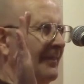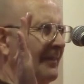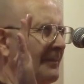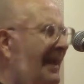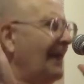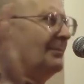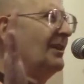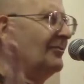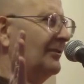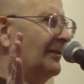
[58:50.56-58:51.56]
the map
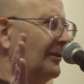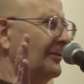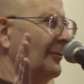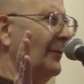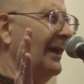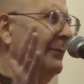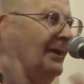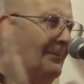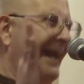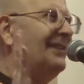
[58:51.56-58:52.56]
doesn't look the way we
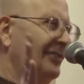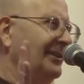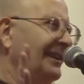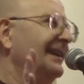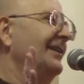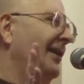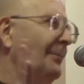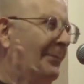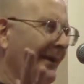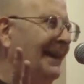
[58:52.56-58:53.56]
imagine it in our
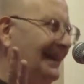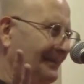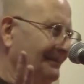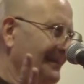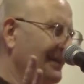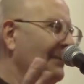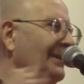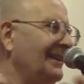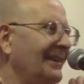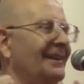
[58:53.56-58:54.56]
brain. You know, I
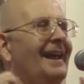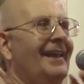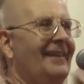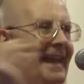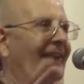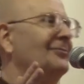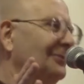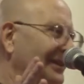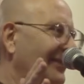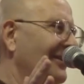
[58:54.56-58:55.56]
mean, the actual
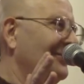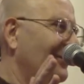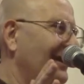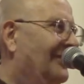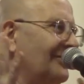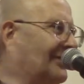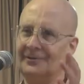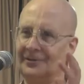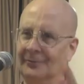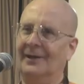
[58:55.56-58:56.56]
territory doesn't
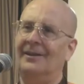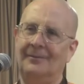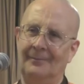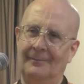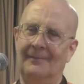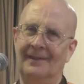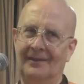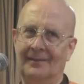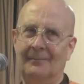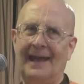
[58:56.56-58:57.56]
the way the
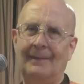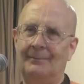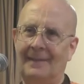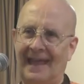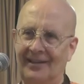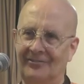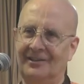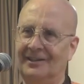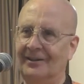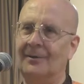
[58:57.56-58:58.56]
map has it
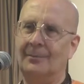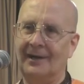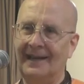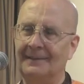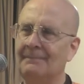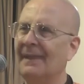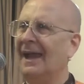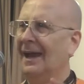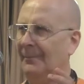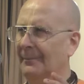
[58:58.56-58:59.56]
in our brain.
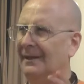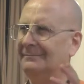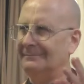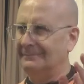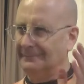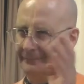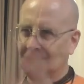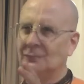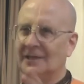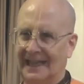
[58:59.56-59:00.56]
But
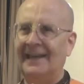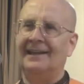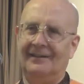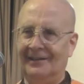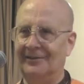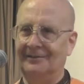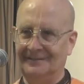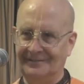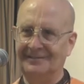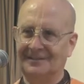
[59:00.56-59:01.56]
we're getting there
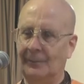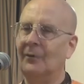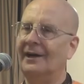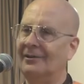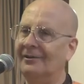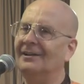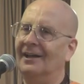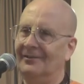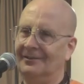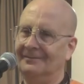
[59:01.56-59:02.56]
in some way or
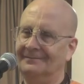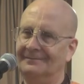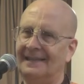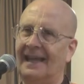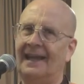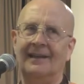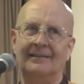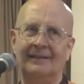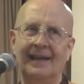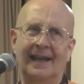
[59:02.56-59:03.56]
another.
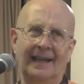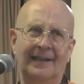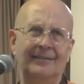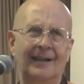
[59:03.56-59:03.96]
And in